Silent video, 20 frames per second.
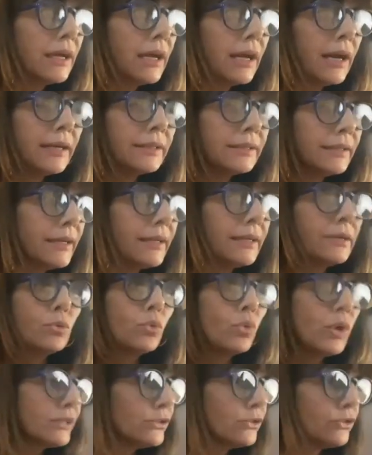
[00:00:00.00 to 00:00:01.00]
And then
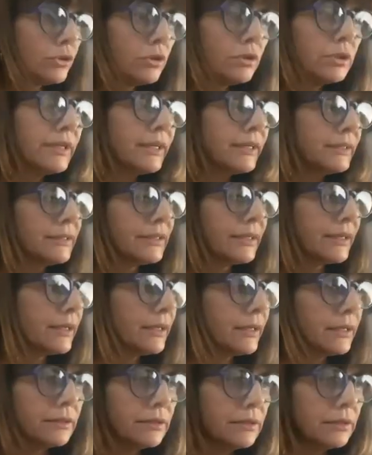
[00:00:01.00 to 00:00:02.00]
once all that
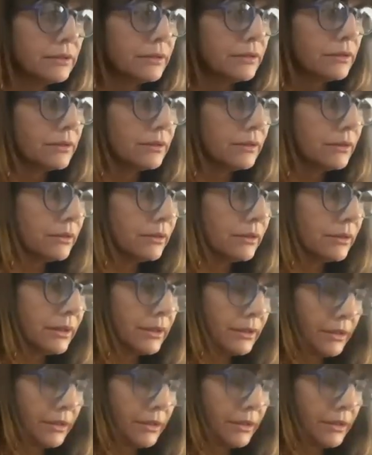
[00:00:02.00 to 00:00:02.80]
technical is